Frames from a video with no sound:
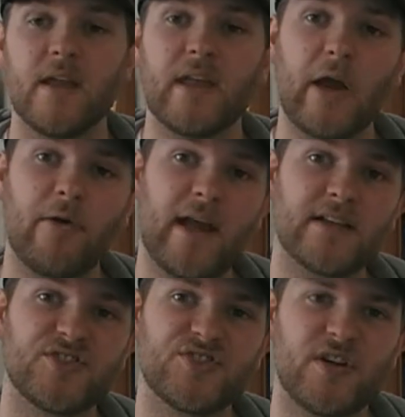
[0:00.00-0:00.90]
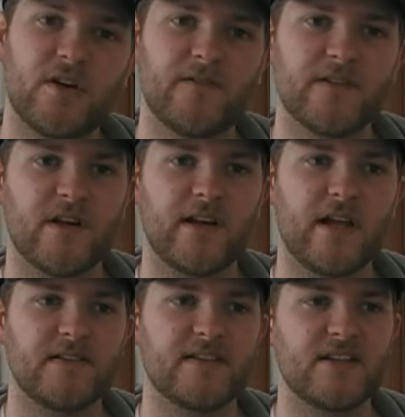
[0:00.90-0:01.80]
The Iron Hands serfs are
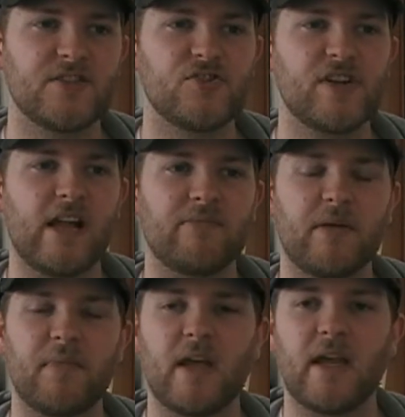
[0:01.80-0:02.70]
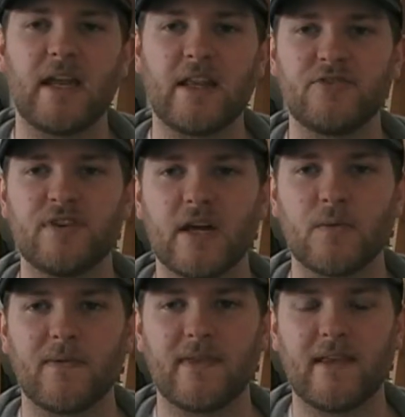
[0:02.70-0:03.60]
then set to help them and
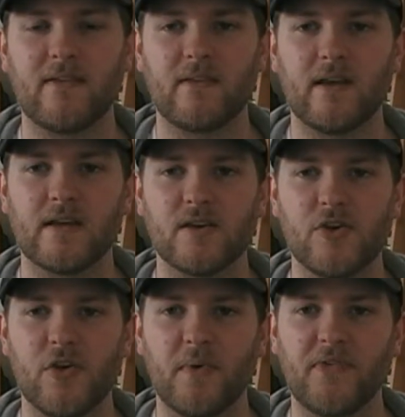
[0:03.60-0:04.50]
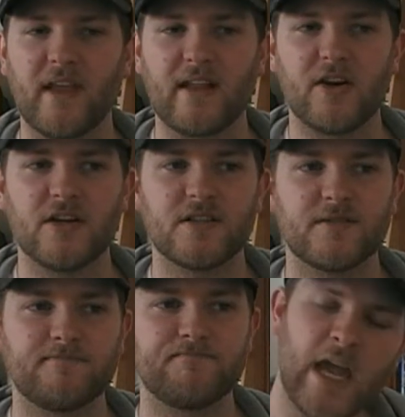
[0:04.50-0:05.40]
interact with these human
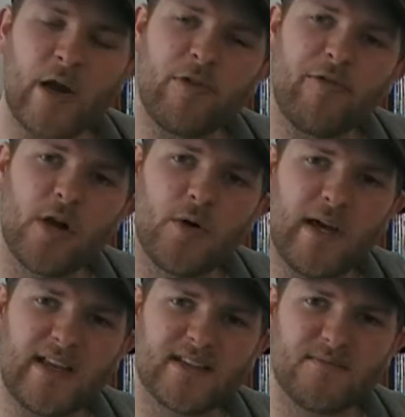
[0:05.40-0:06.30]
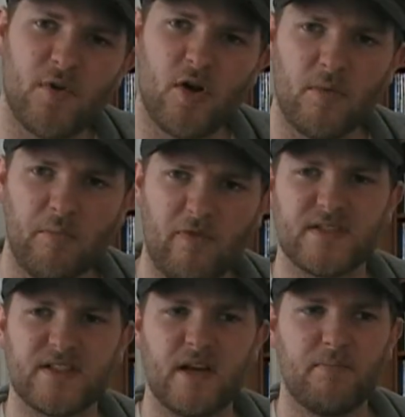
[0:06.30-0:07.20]
settlers. Here we follow a small
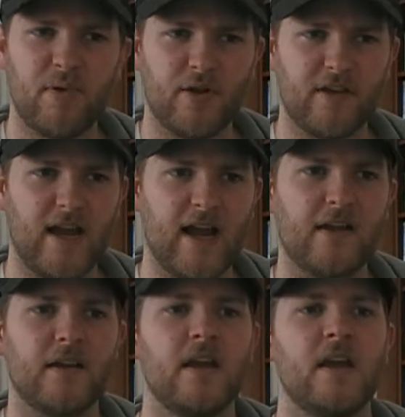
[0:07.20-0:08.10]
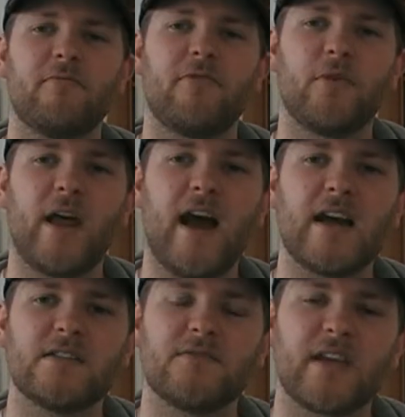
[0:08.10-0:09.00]
subplot line through the
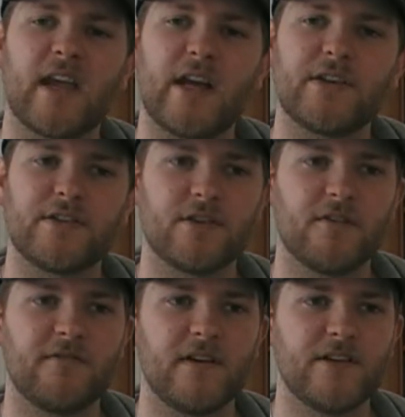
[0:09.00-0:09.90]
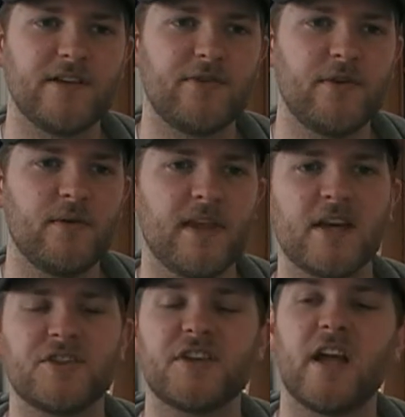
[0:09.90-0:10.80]
eyes of the characters of Jeroen,
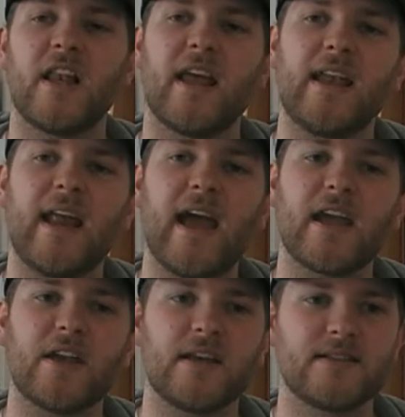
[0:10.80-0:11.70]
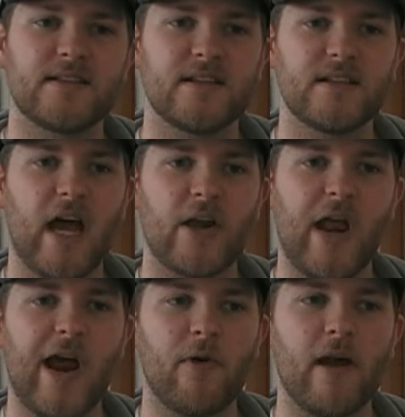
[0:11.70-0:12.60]
Kanshel and Agnes
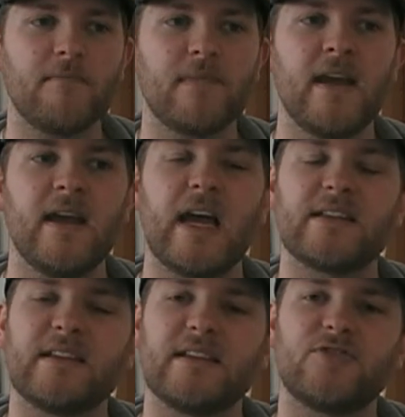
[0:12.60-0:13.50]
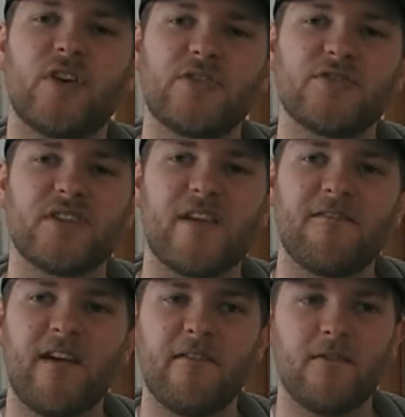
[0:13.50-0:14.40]
Tanara, as they try to stay
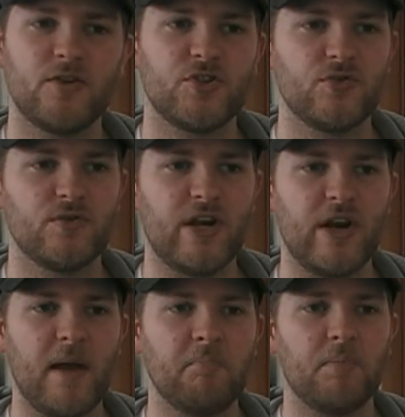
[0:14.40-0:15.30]
faithful to their